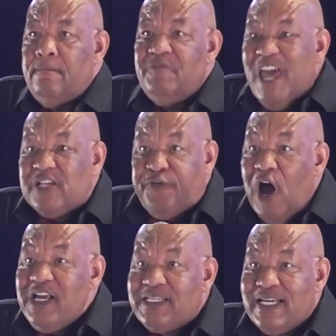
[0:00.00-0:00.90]
These
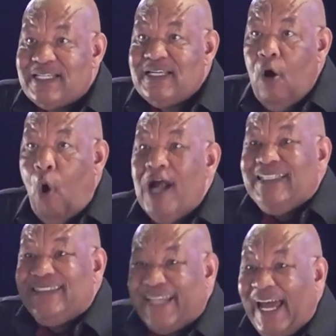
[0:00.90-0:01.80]
voices
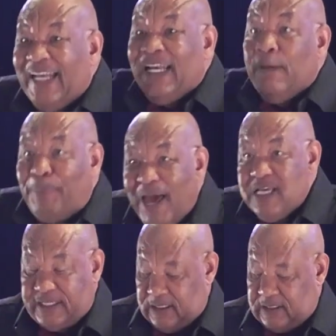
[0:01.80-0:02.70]
on daily
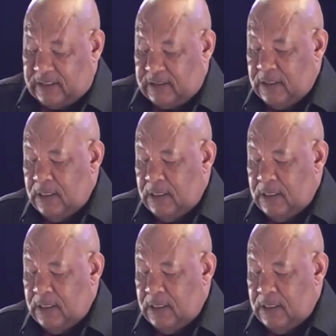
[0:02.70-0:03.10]
basis